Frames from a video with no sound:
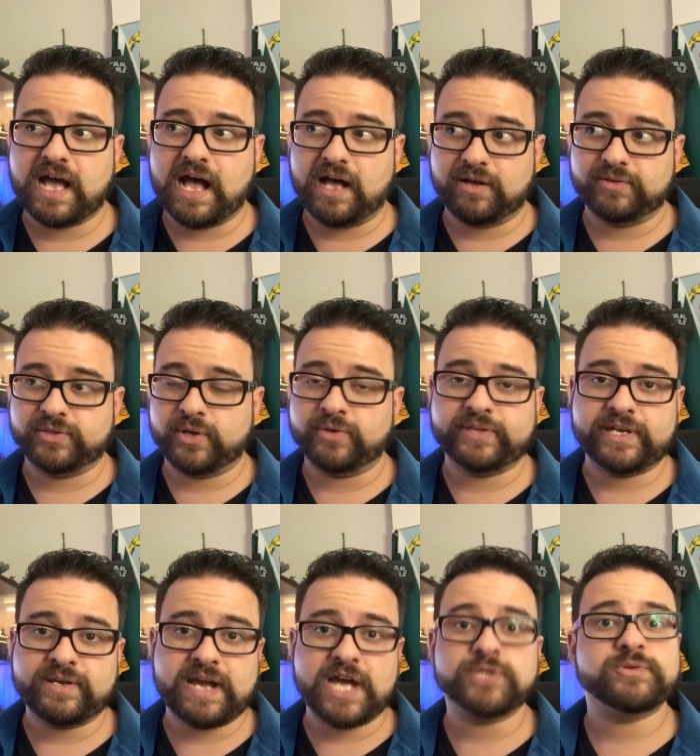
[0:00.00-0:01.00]
I'll know that
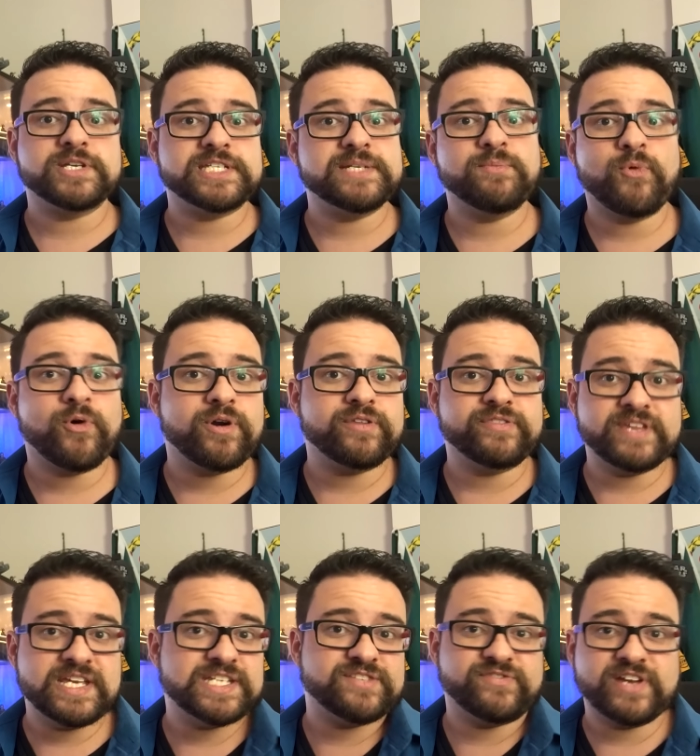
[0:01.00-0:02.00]
you guys want to see more of
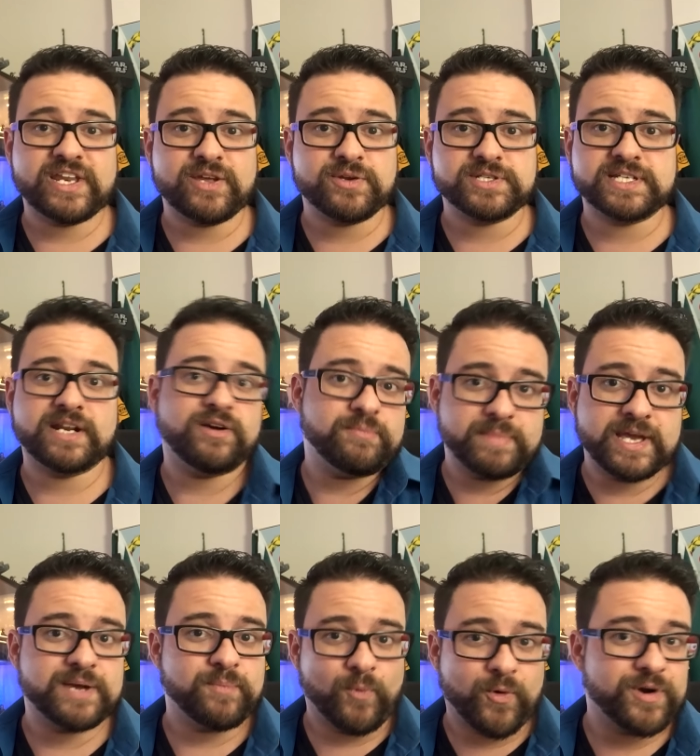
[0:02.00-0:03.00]
these videos, and I'll
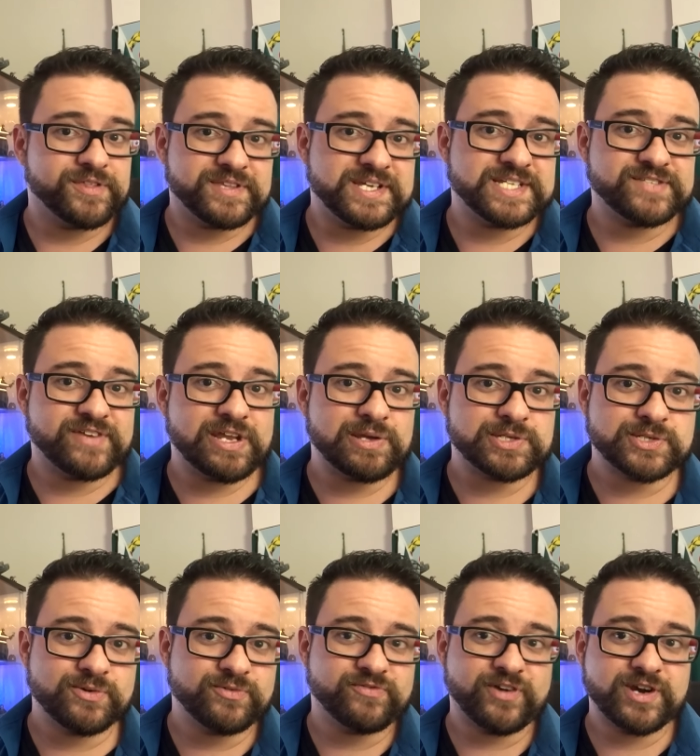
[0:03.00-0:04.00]
make more of these videos.
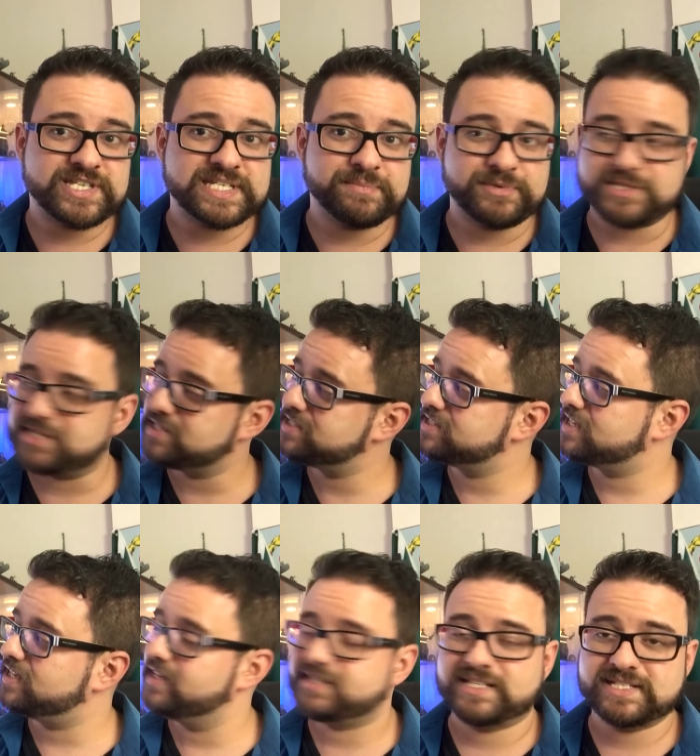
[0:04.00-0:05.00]
So very simple, just
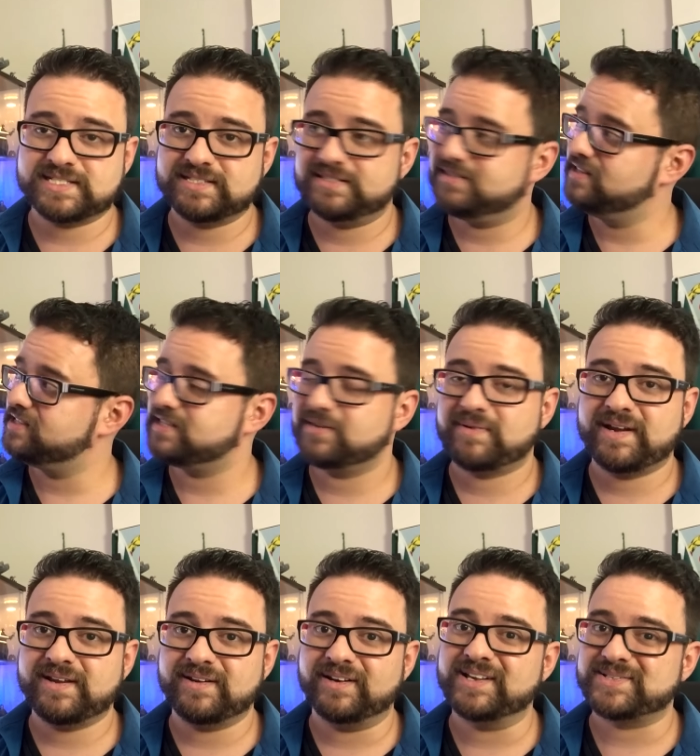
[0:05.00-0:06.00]
click this thing right
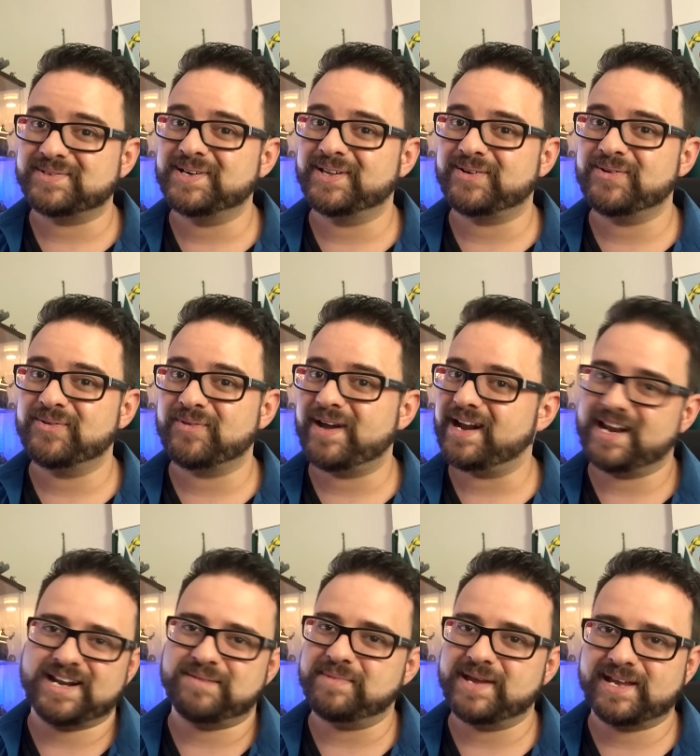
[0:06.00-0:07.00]
here. It looks really cool, right? I
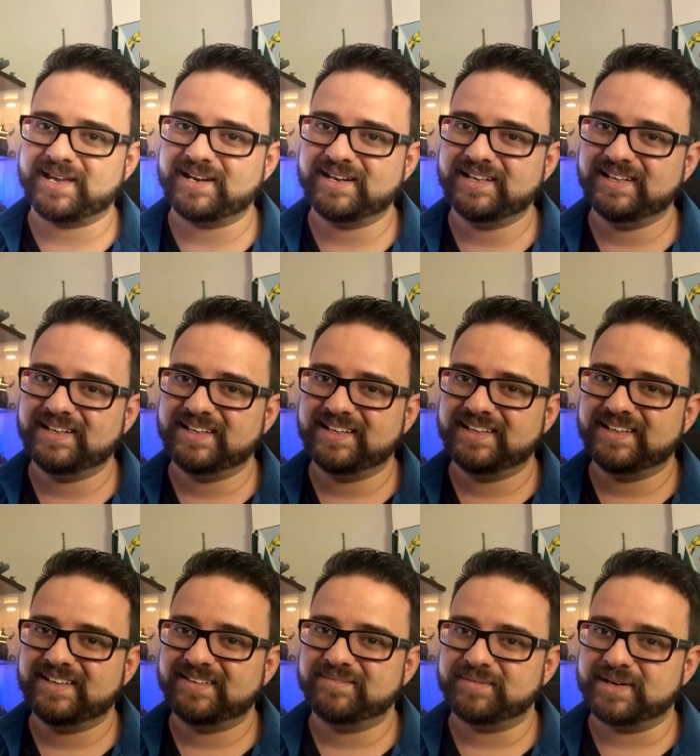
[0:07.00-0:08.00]
didn't make it,
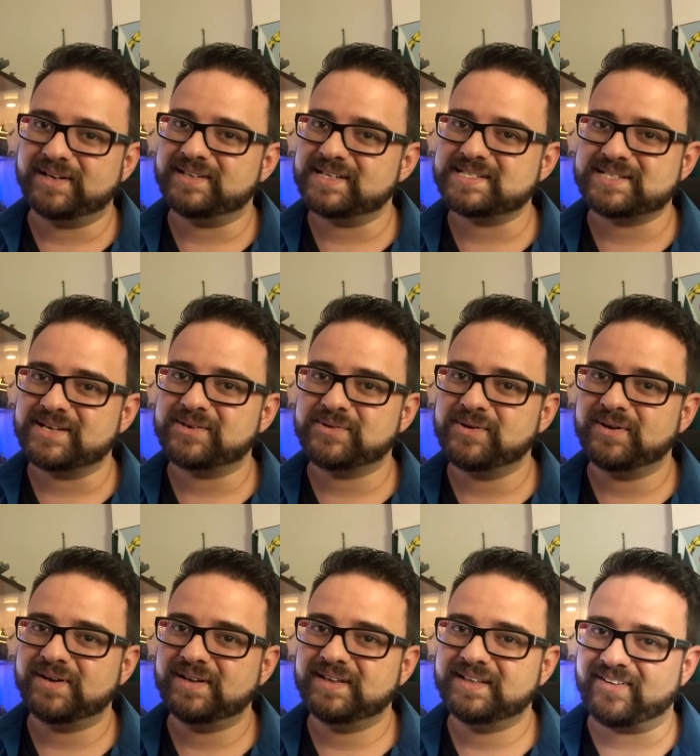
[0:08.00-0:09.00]
but it does look cool.
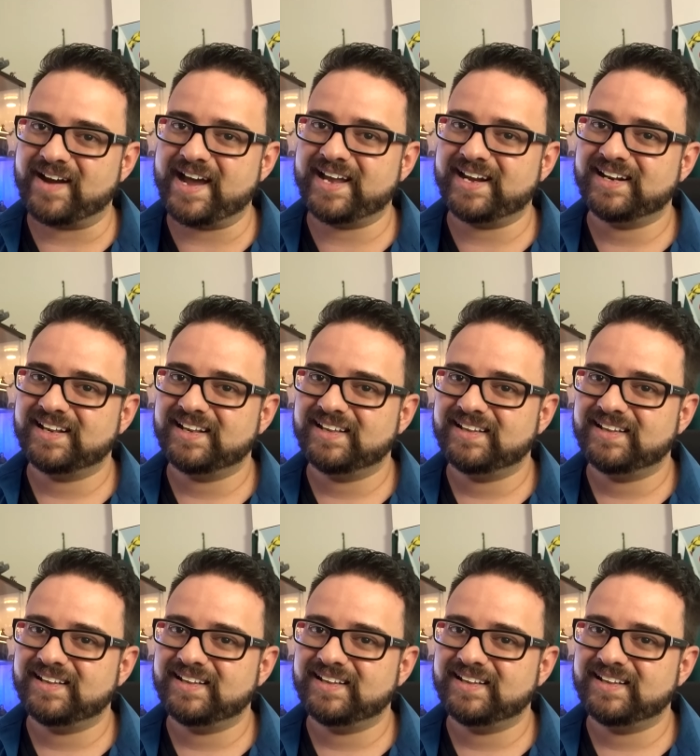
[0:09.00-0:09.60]
All right?